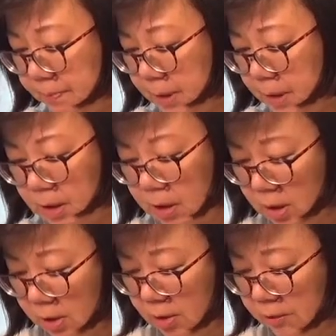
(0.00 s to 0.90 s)
a
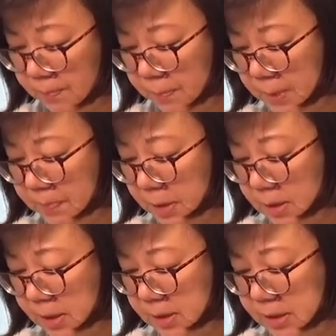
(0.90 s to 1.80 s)
lot of people
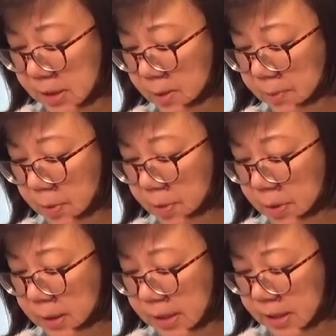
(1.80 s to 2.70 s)
in
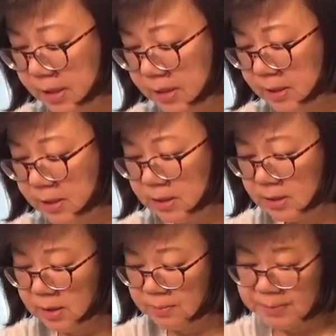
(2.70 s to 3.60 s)
Singapore learn
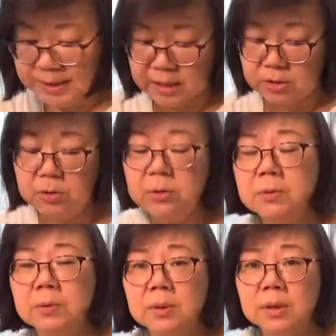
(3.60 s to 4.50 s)
piano,
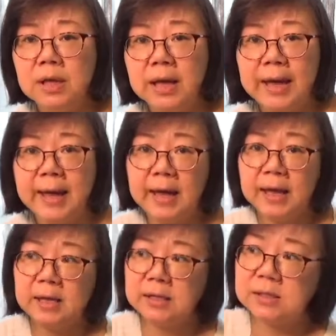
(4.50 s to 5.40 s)

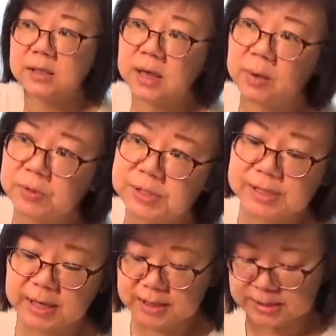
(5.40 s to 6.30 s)
and I would
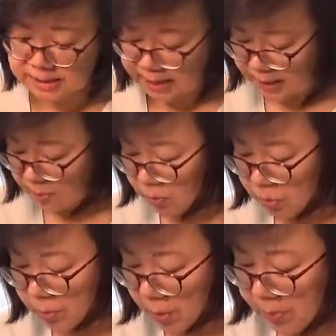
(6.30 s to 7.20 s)
say the second
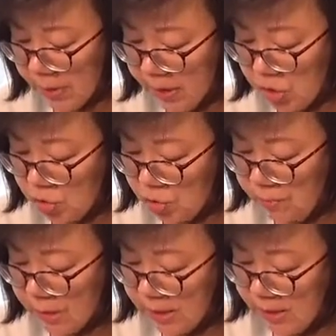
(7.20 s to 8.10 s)
most popular
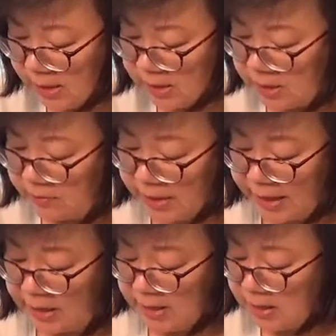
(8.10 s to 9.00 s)
instrument is the
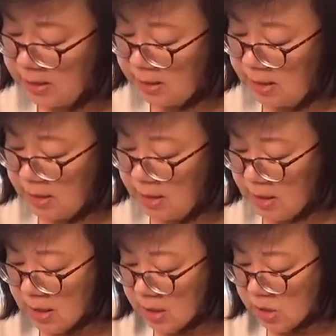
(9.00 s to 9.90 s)
violin.
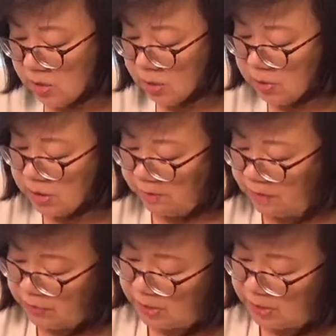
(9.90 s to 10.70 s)
So those are very